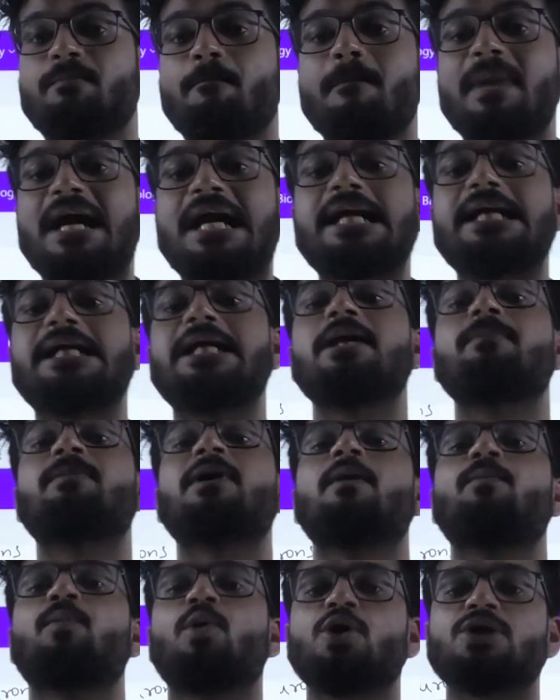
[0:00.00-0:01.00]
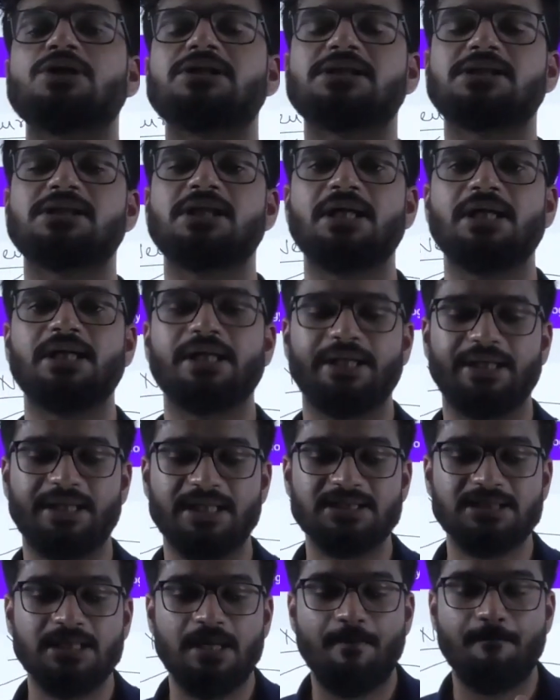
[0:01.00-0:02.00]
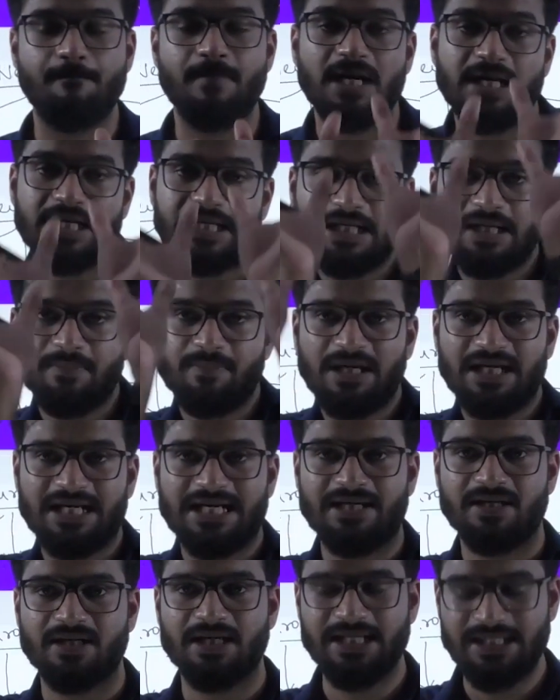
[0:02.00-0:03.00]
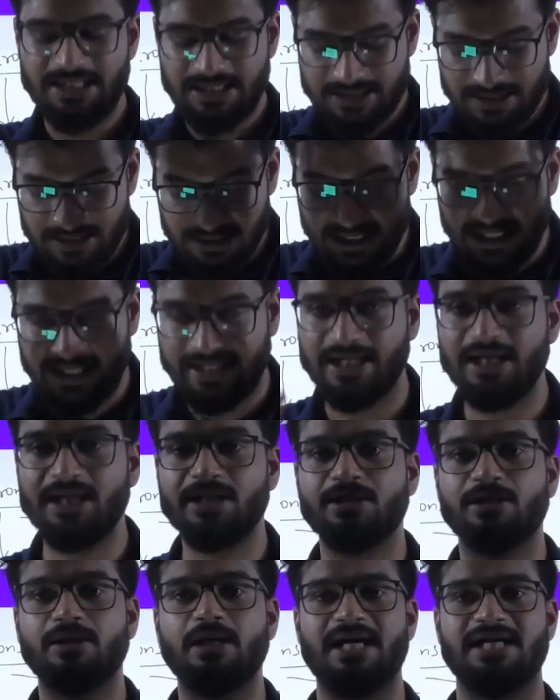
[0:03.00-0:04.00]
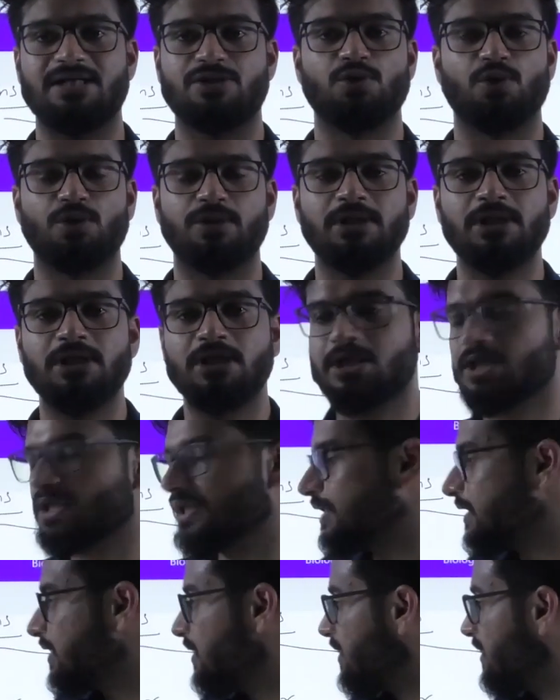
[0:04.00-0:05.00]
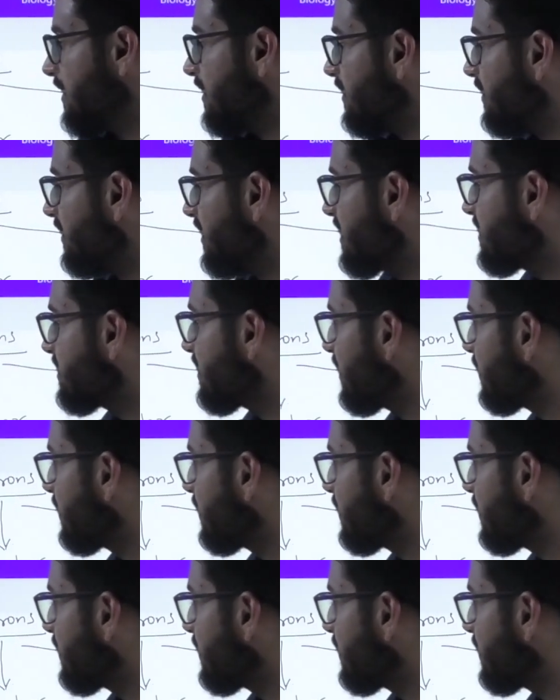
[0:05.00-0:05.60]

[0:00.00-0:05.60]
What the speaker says: multiple poles. It has multiple dendrites and an axon. These